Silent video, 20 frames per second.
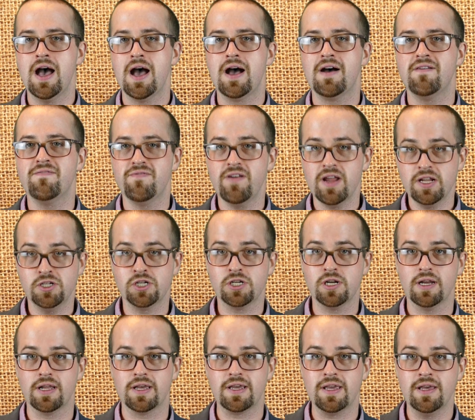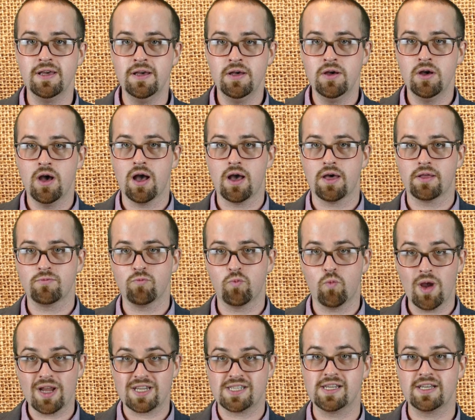Eventually
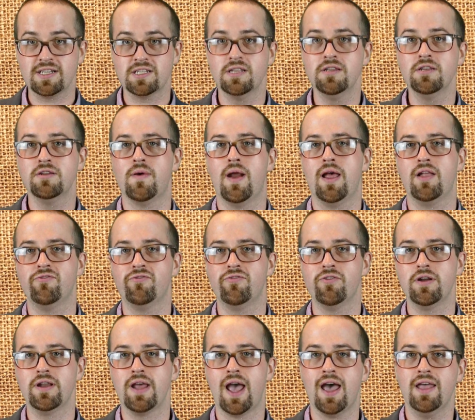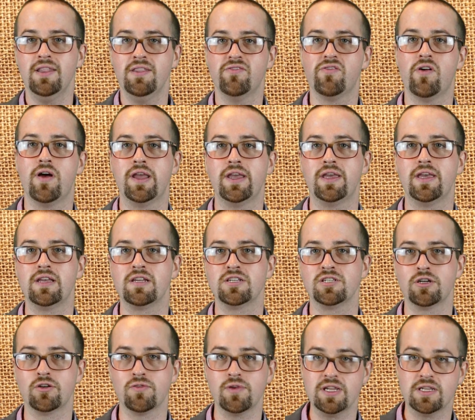Wessex under Alfred and the
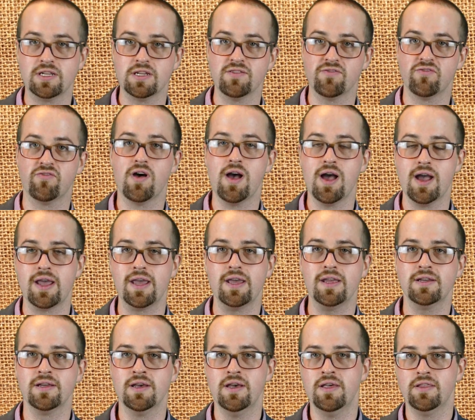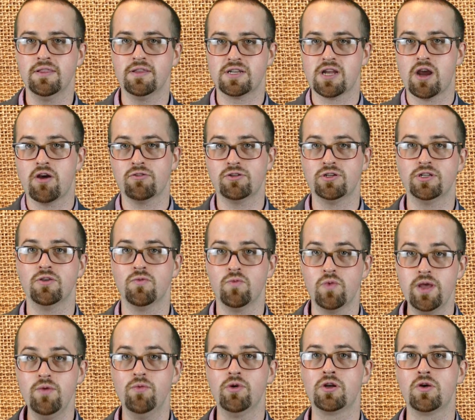Vikings agreed to divide the territory that
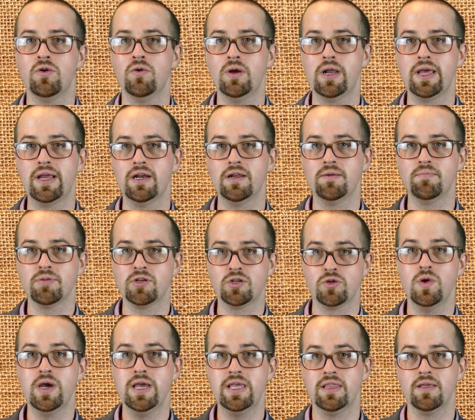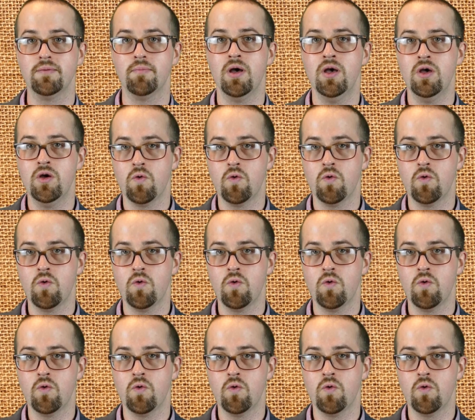we would call England between them.